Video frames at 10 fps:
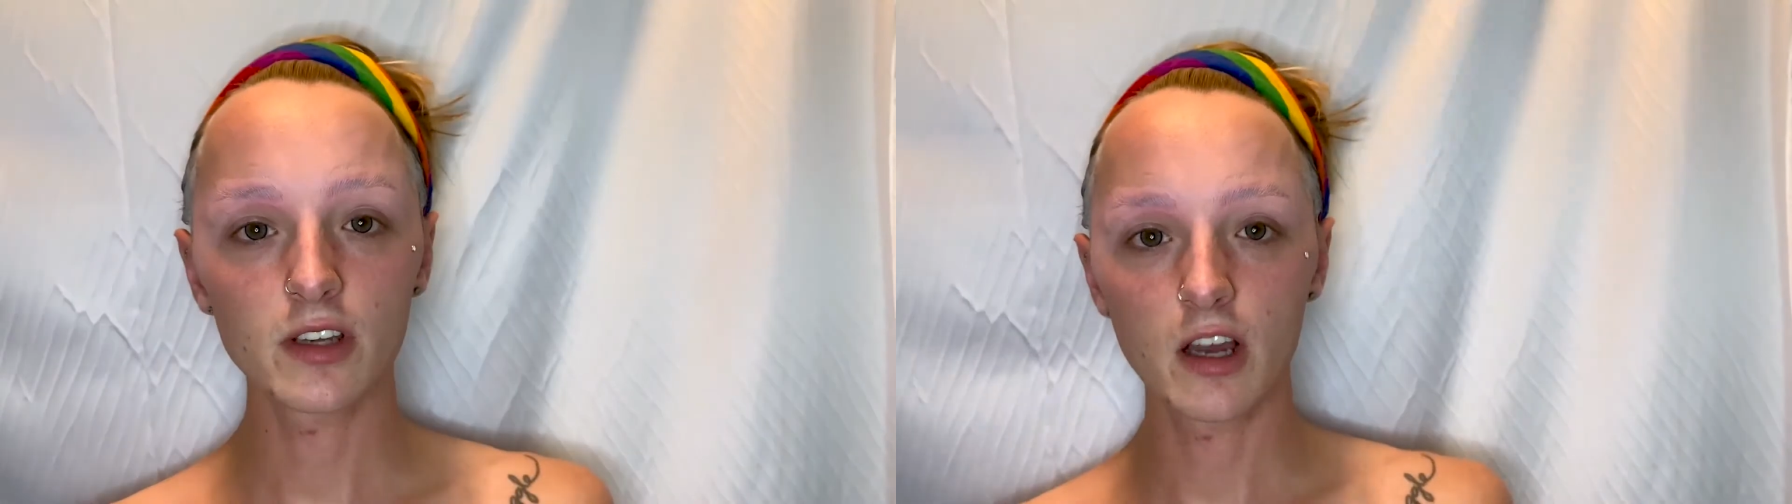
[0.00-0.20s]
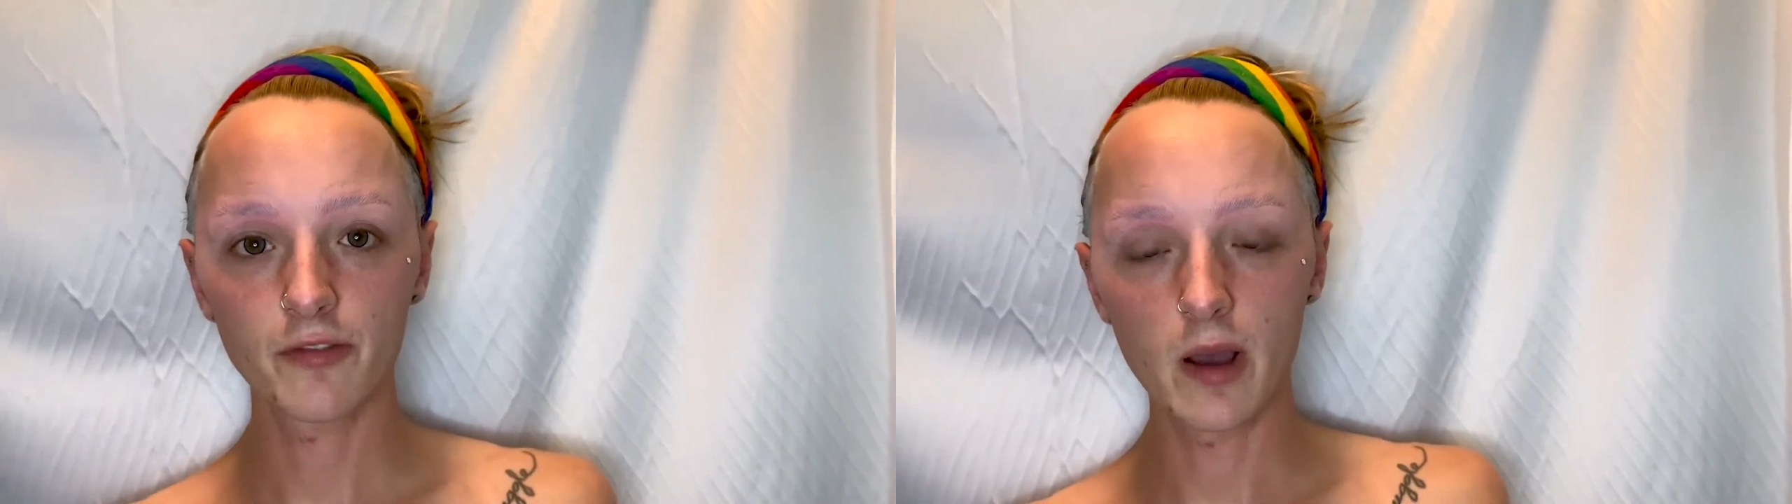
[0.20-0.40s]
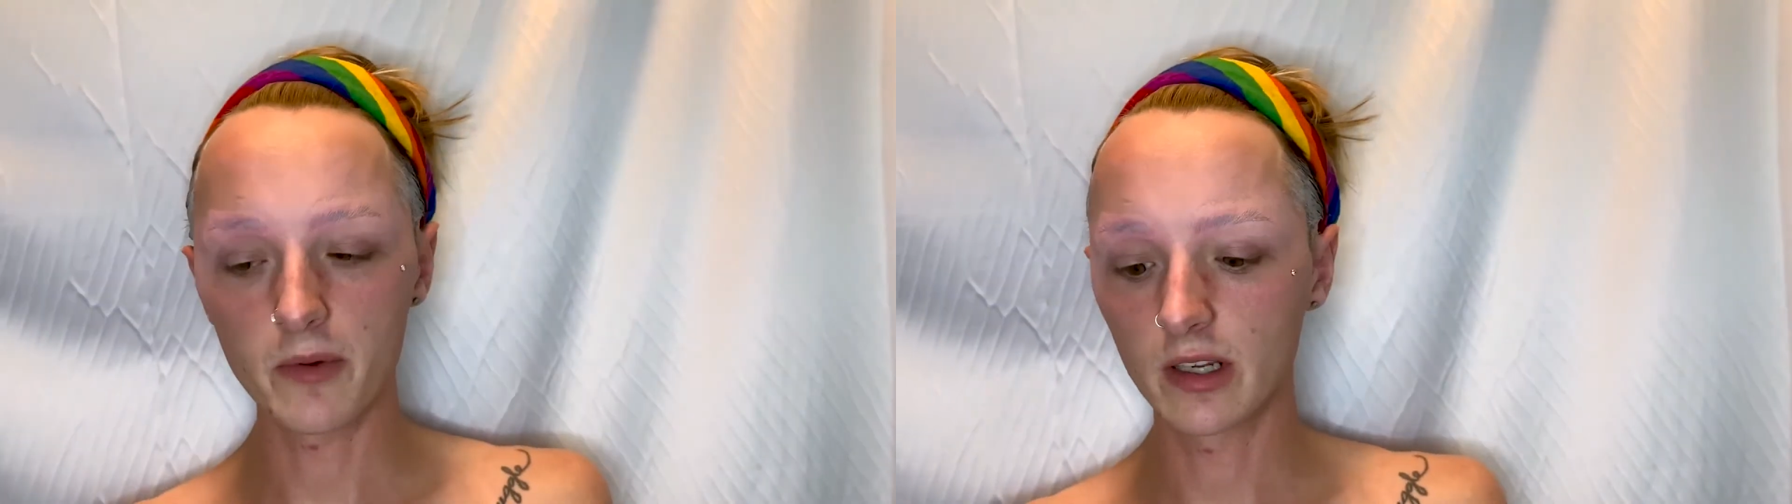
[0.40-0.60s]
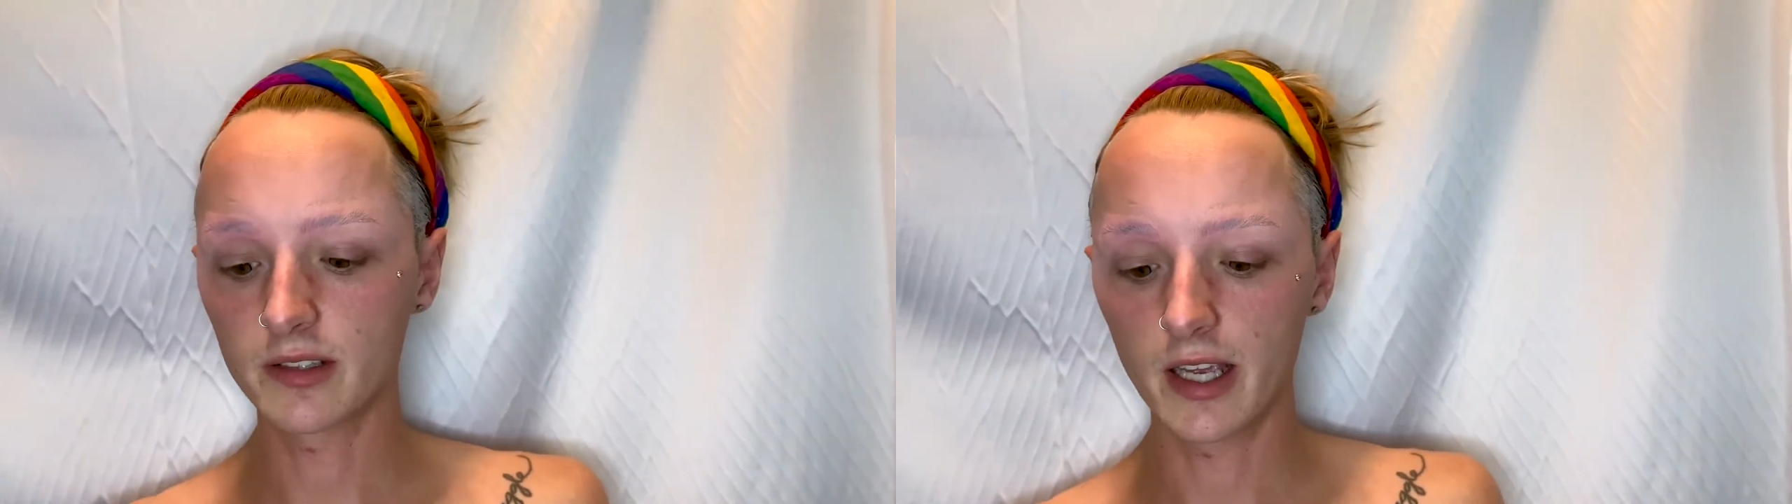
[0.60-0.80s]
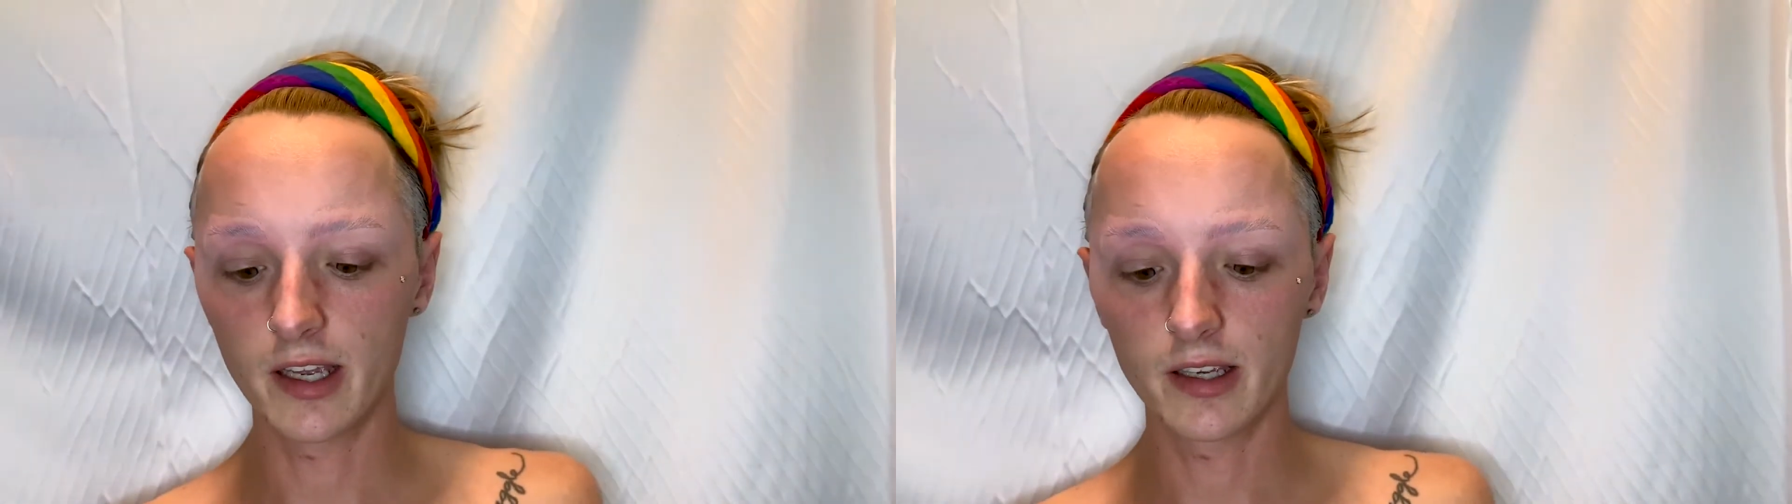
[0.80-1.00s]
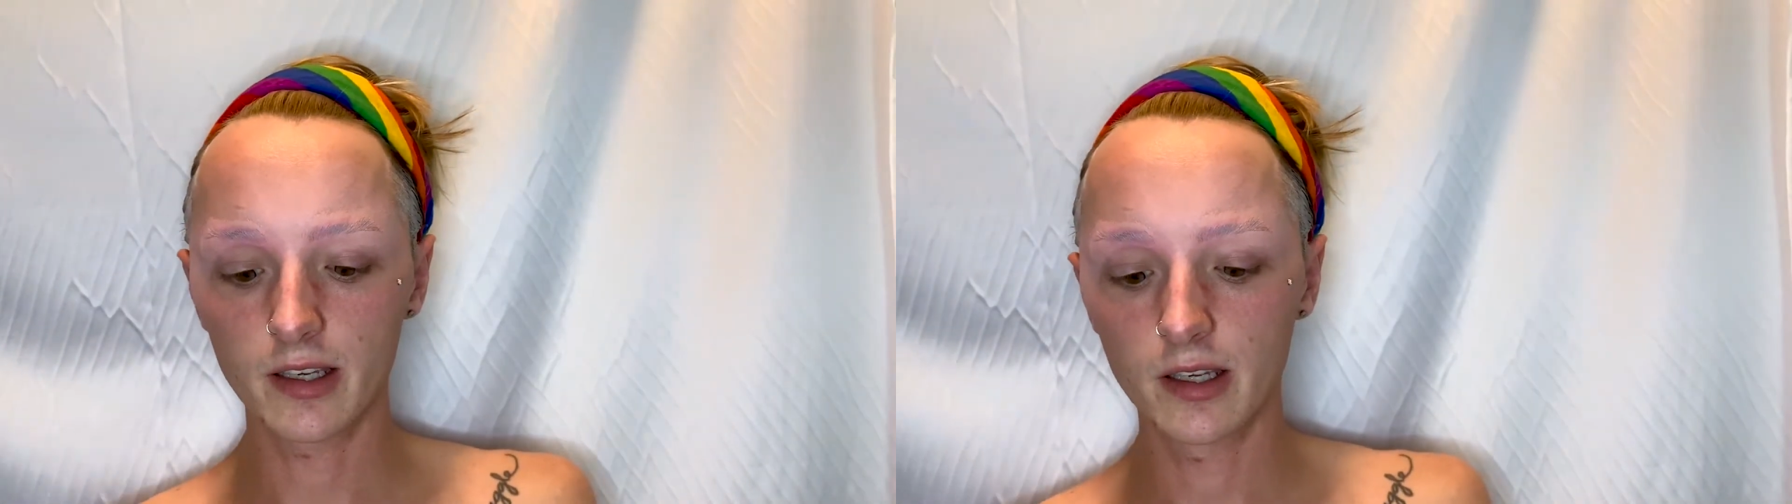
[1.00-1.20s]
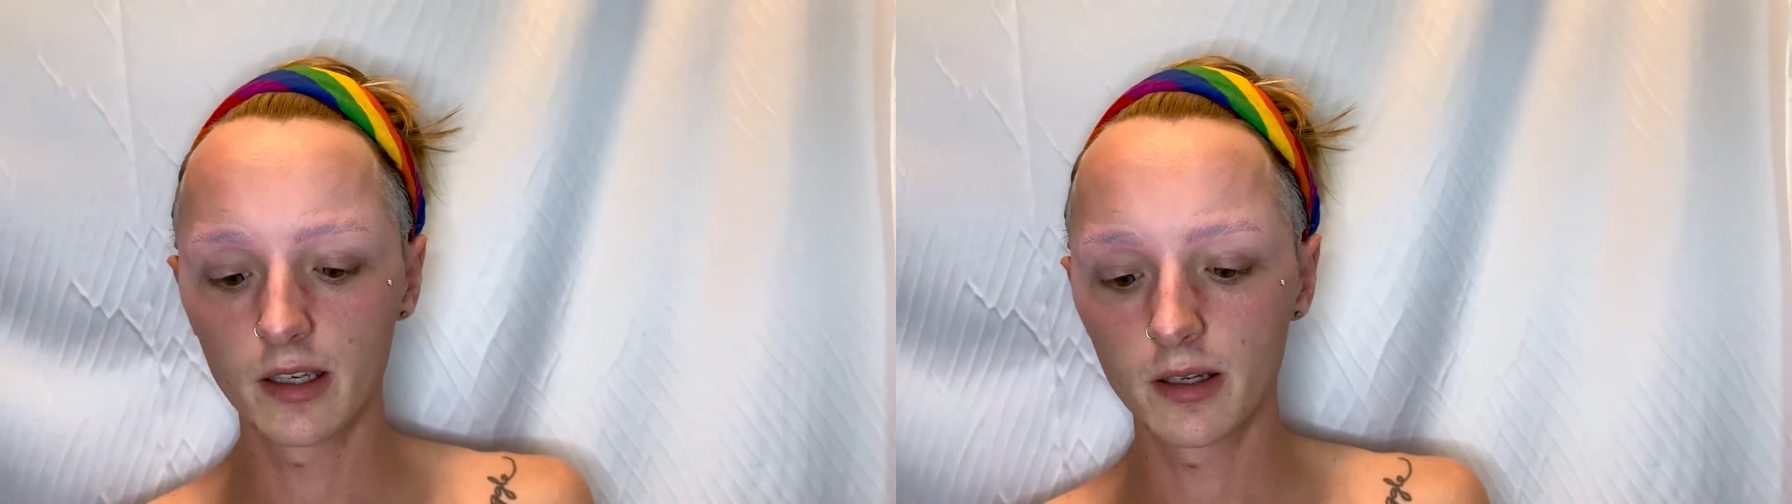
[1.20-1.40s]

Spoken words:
off, I'm going to take